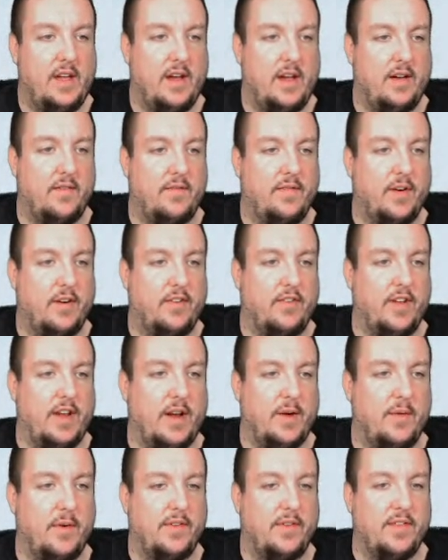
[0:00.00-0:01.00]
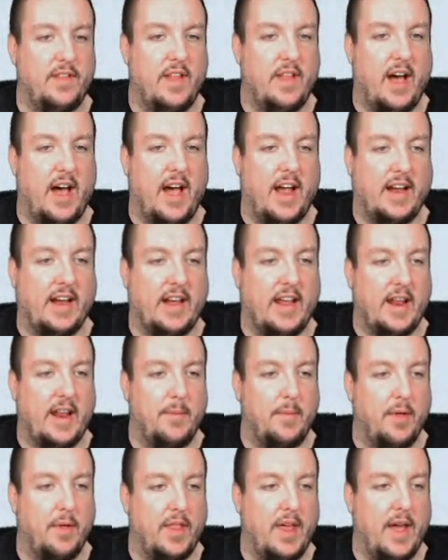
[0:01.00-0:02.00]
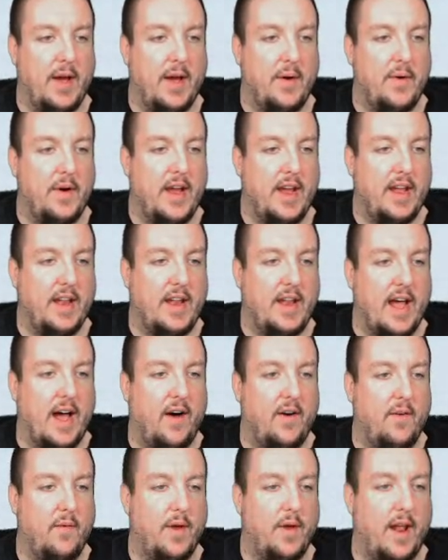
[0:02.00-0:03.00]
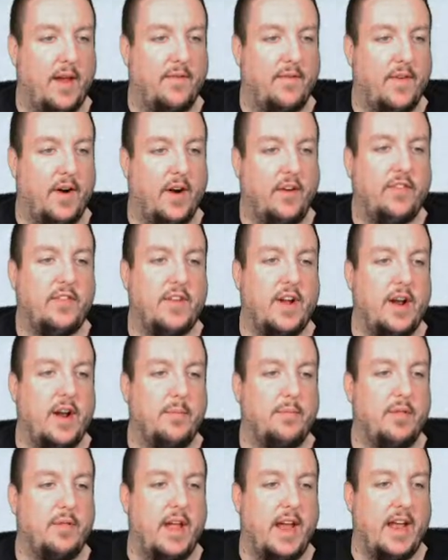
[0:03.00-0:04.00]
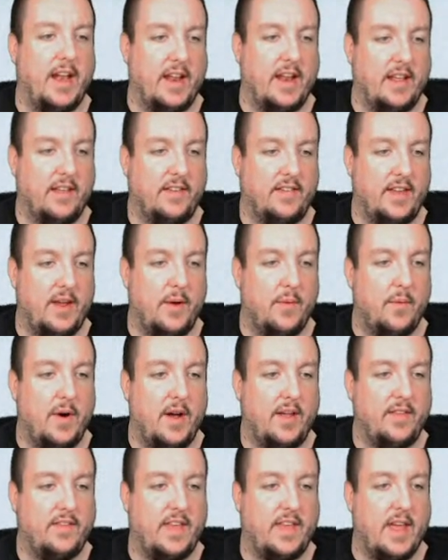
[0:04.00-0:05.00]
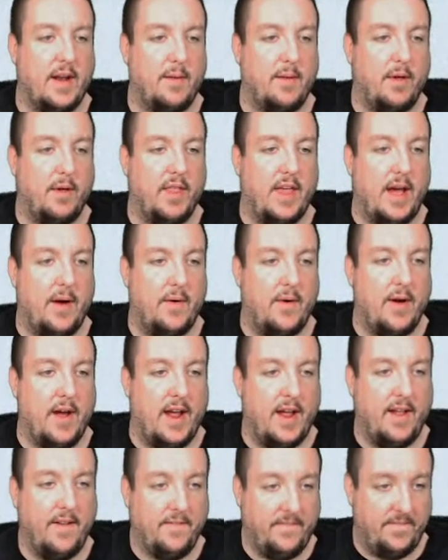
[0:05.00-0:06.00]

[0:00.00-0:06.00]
Unfortunately, it was not gettable that way. Now, when I first started playing this, it was gettable that way.